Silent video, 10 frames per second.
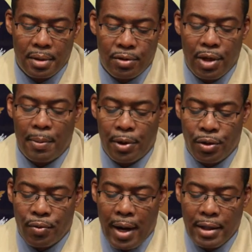trampling
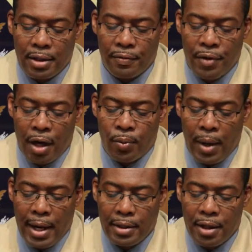on the rights of
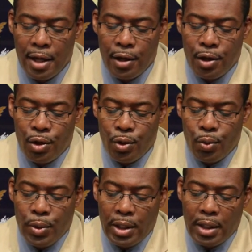non-whites.
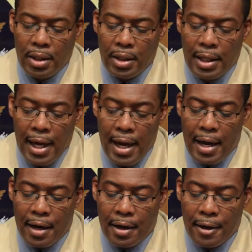We didn't
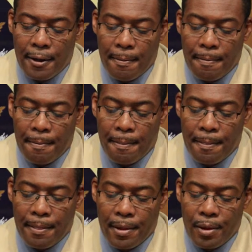care
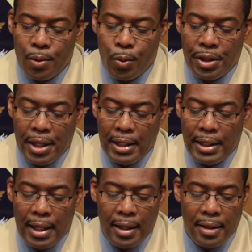what they
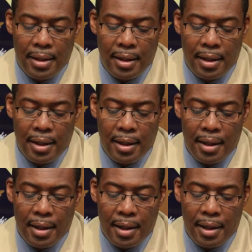did,
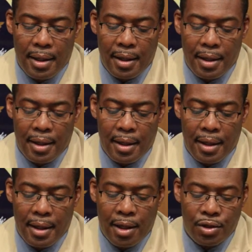
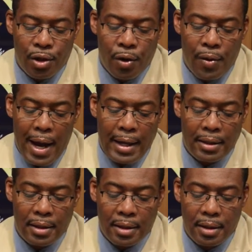and it's all right,